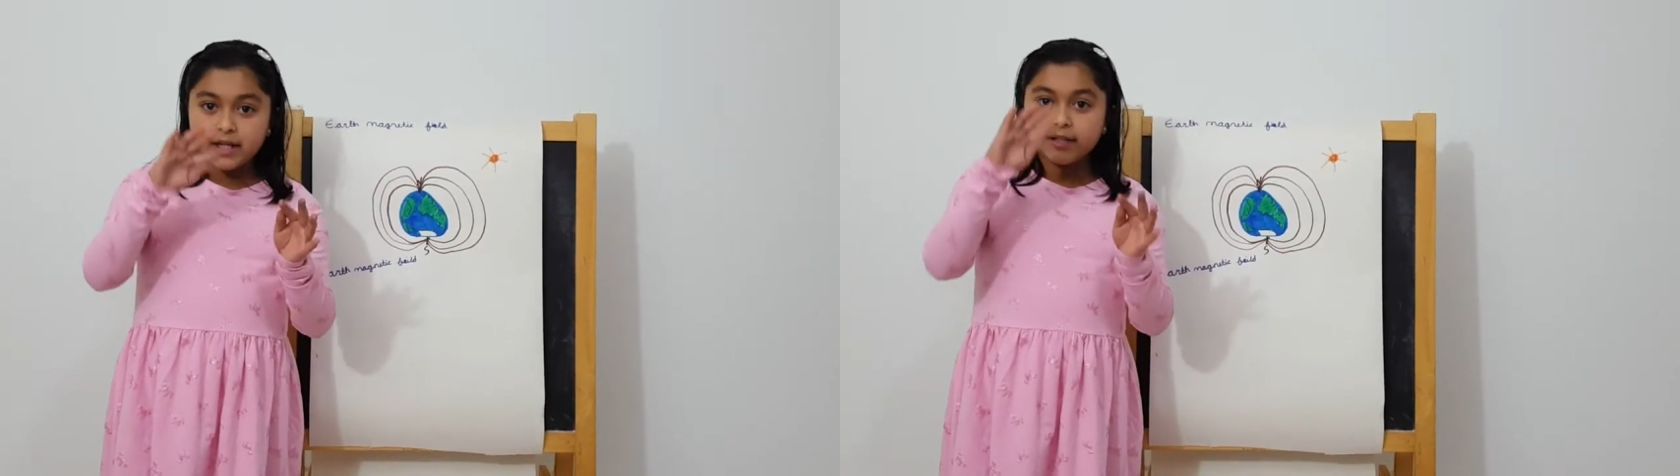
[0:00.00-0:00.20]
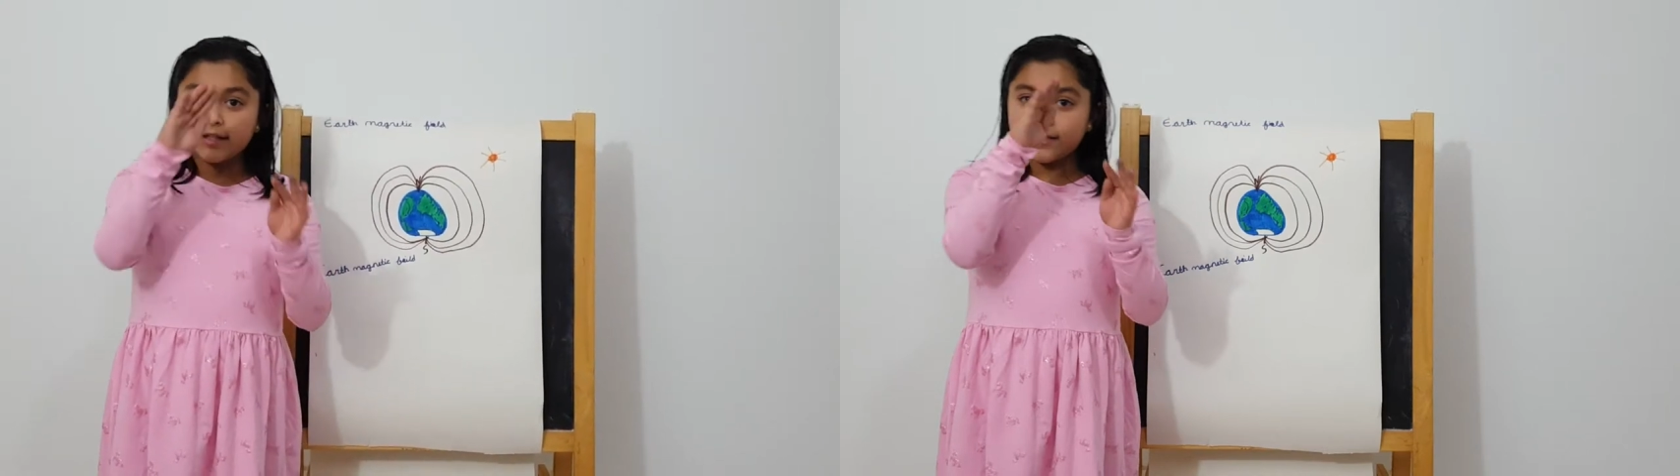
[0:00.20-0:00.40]

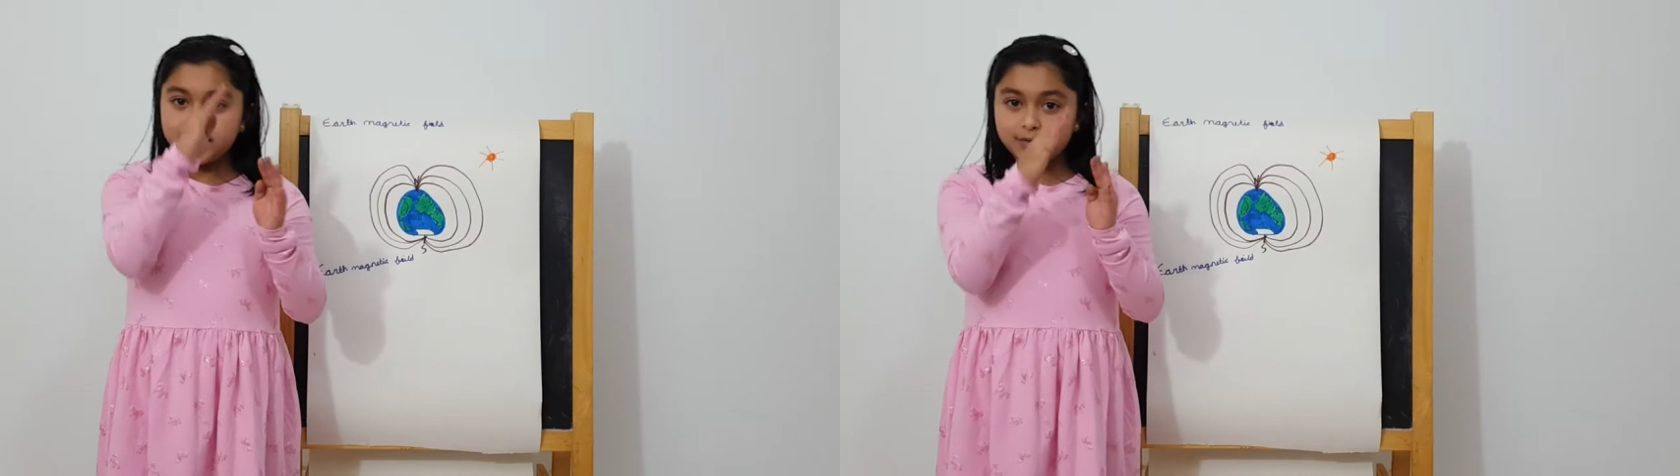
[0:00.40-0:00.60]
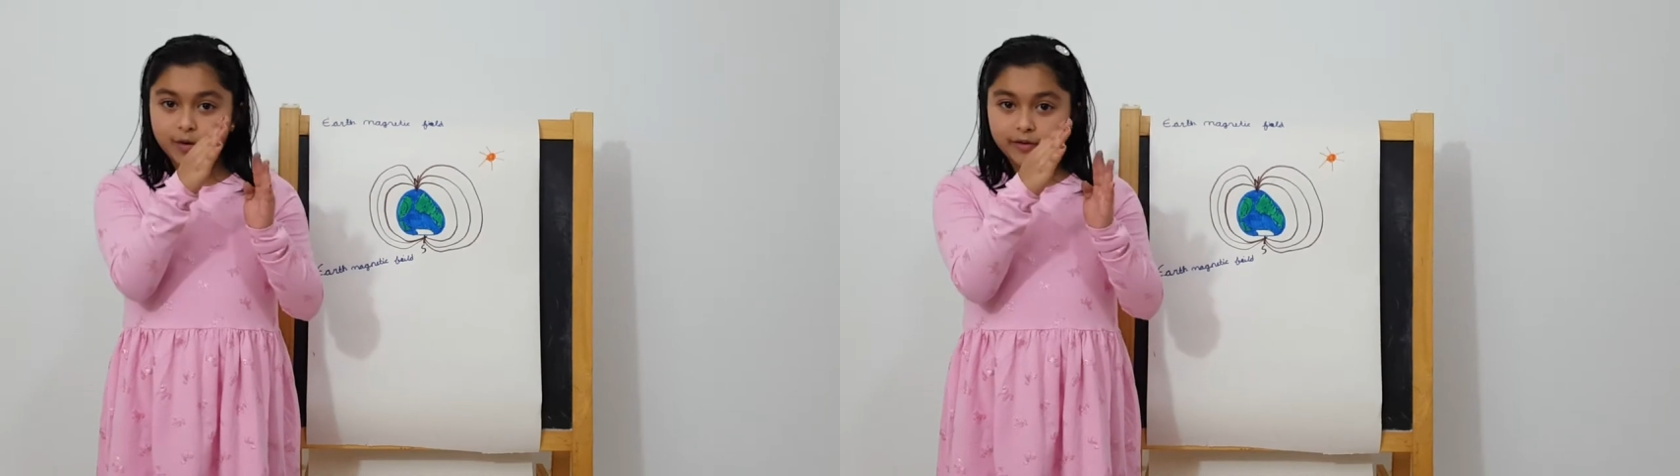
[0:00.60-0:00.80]
This
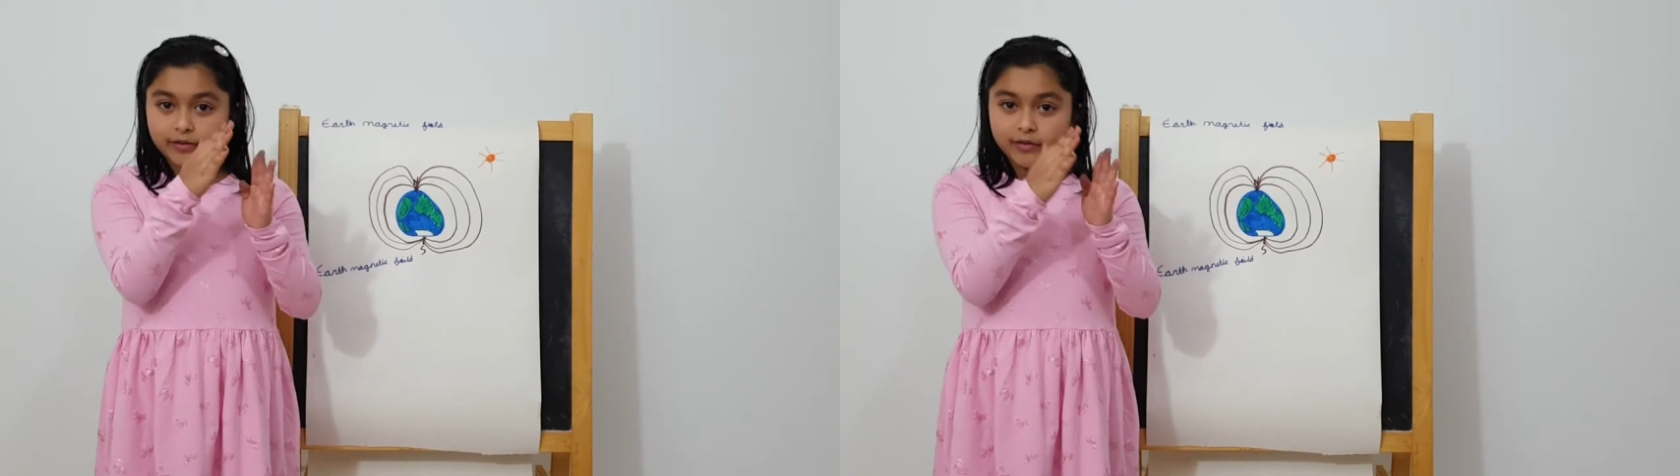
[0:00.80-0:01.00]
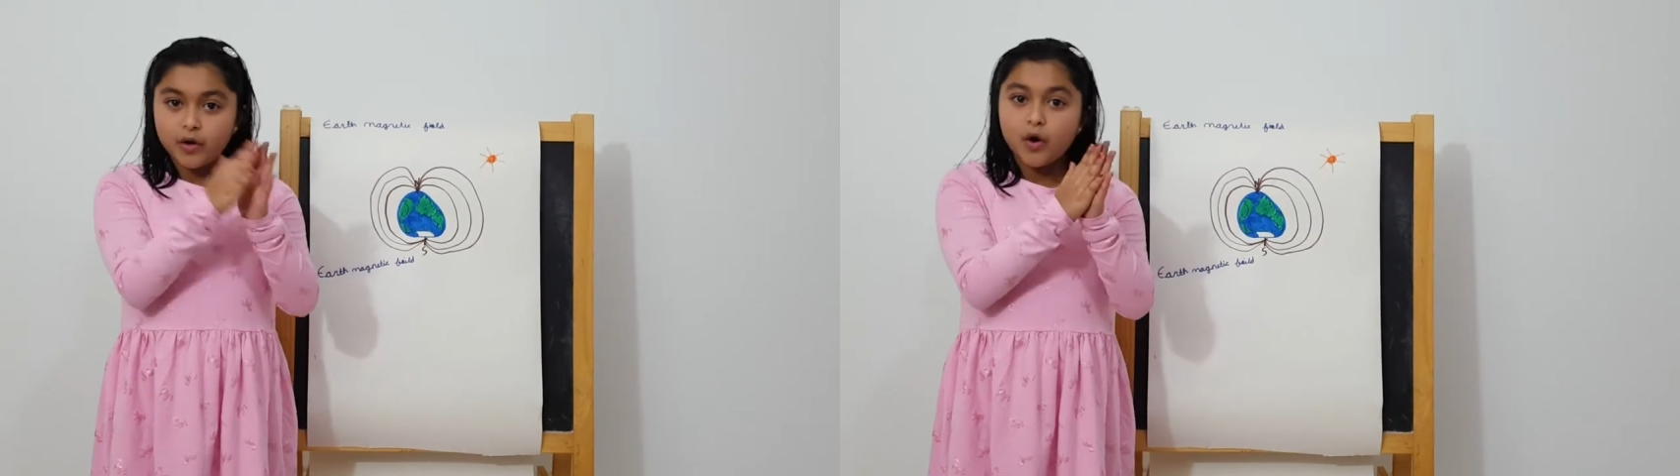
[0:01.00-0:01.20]
is
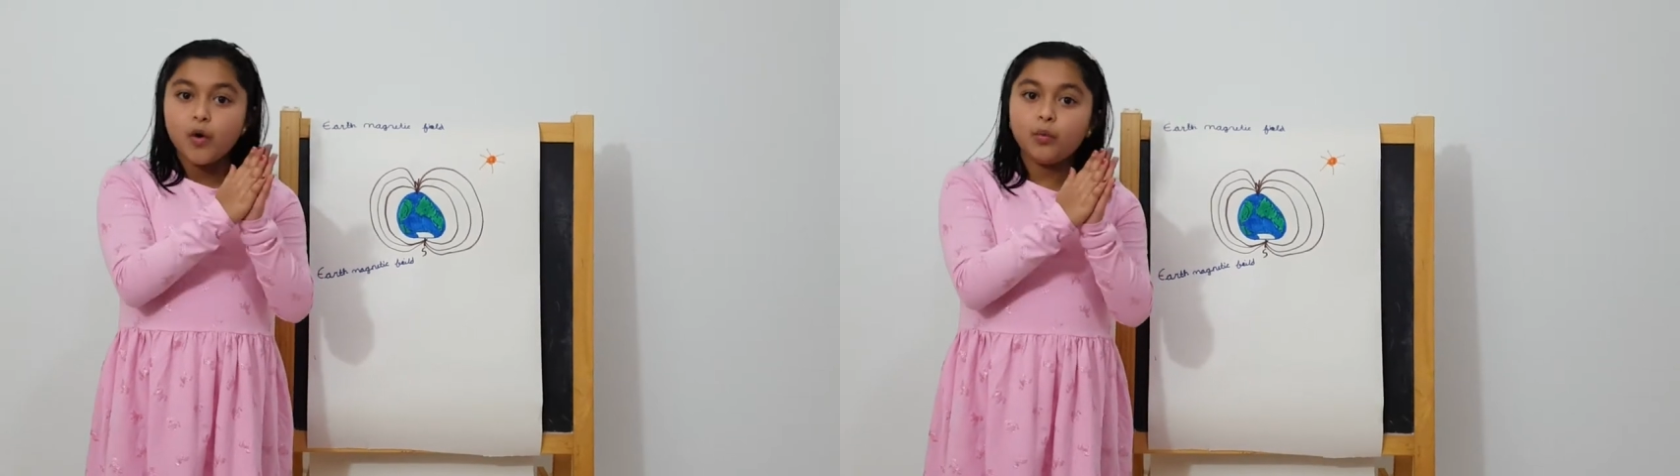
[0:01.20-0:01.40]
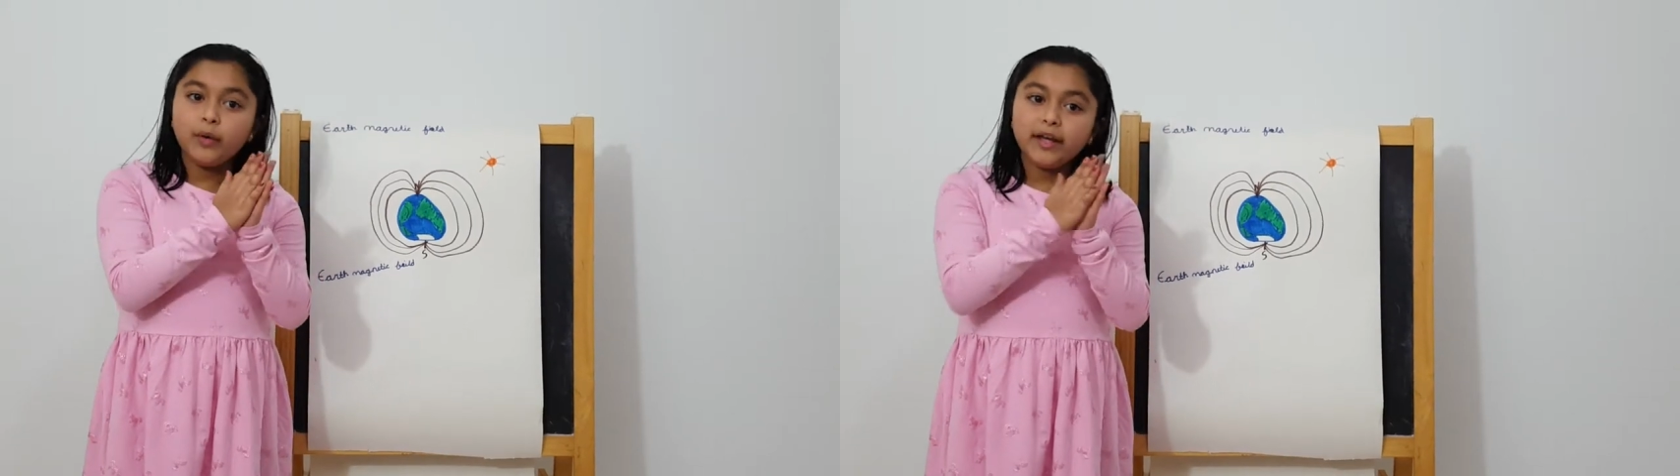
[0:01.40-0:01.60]
north.
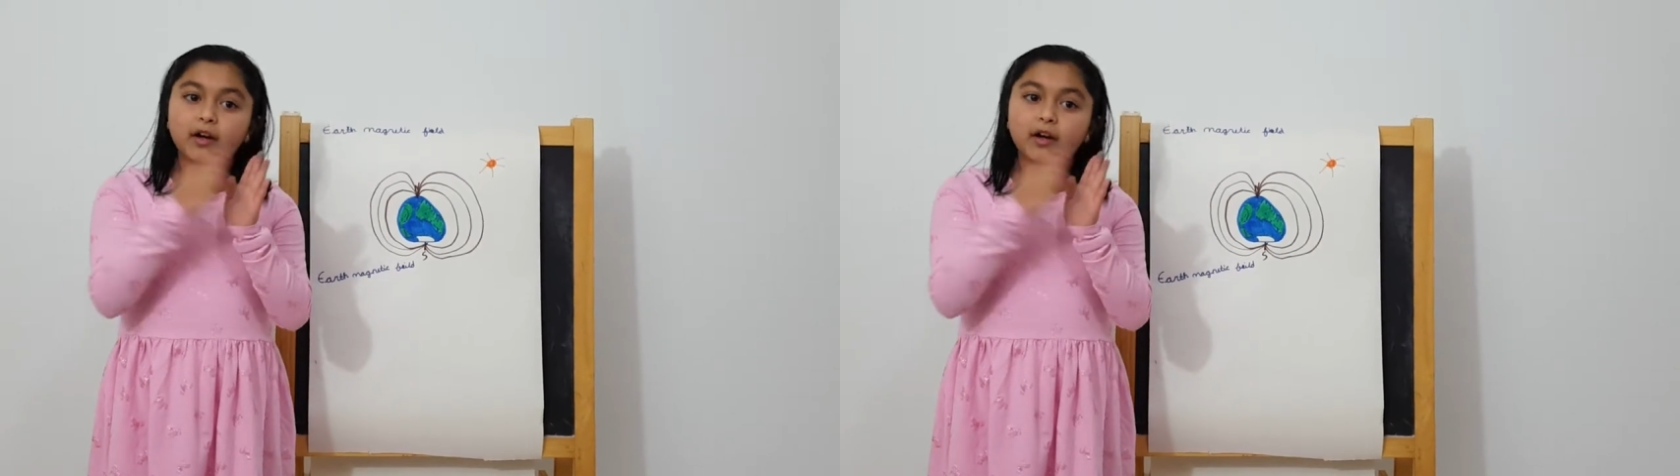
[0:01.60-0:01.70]
We